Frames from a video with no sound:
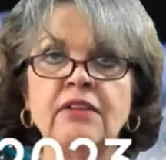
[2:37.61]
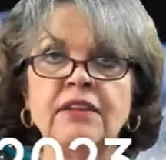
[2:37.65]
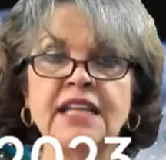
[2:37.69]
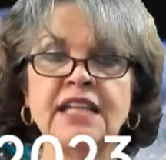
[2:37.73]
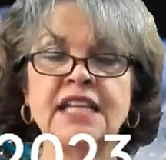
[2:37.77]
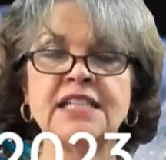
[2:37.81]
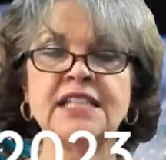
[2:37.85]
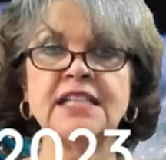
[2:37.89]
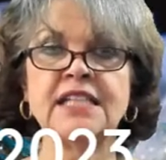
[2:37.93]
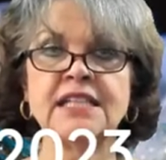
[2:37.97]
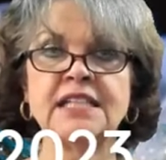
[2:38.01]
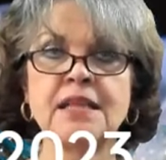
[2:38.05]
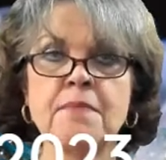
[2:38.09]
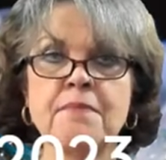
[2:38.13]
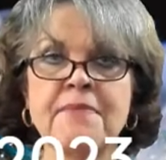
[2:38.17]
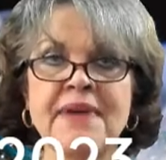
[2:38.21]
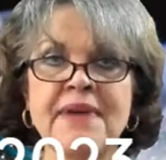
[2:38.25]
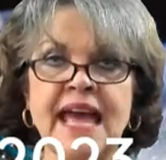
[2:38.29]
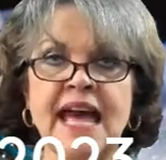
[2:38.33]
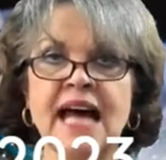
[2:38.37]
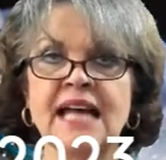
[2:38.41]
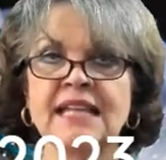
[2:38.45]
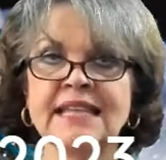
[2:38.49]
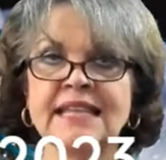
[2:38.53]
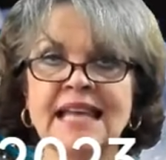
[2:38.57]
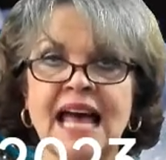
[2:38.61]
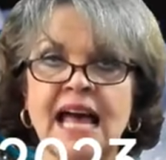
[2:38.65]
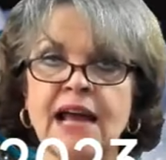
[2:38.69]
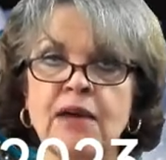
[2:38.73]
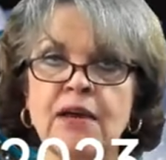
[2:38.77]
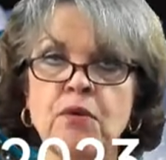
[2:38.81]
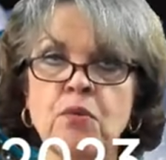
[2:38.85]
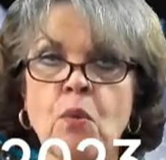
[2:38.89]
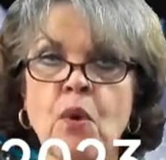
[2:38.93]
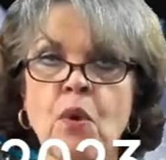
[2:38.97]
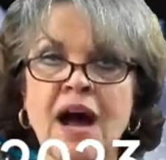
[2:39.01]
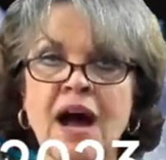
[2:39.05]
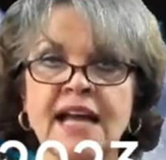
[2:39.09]
This is the path I
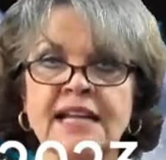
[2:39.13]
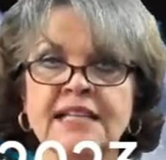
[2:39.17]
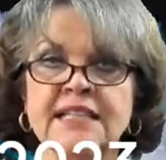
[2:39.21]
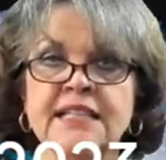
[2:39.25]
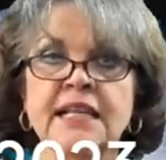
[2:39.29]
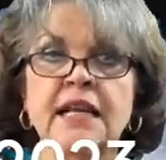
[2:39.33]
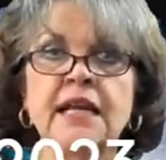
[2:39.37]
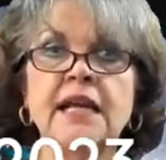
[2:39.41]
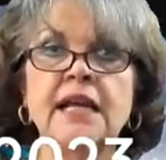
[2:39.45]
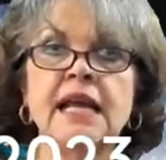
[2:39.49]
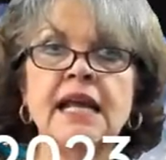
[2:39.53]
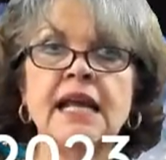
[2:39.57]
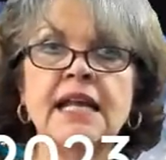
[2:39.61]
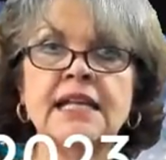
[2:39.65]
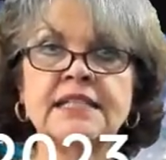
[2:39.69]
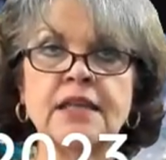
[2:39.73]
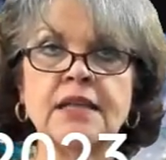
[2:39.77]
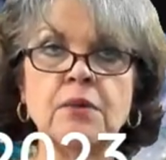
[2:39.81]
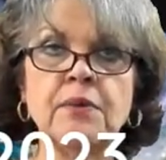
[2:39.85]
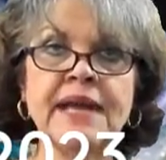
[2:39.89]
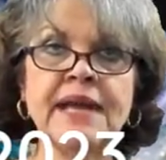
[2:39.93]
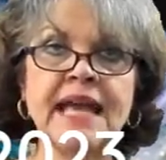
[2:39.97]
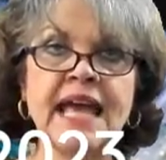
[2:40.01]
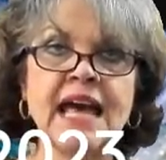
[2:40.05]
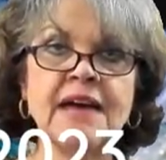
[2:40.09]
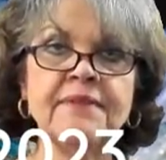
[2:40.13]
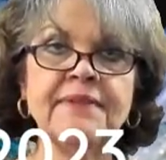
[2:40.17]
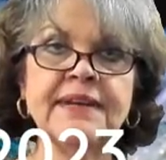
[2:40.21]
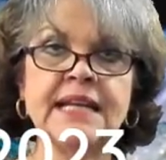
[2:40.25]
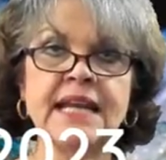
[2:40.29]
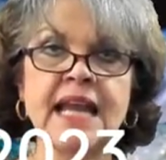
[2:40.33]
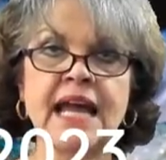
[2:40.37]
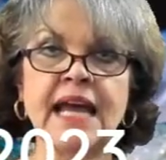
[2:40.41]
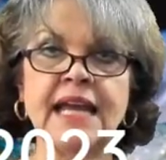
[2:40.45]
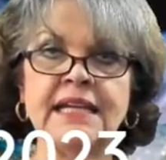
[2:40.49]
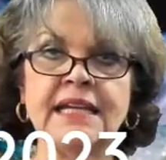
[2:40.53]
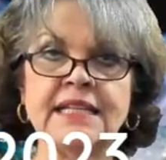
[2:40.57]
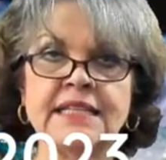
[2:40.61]
want. So we have a
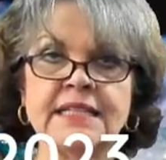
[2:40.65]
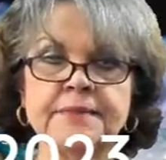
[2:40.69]
knight.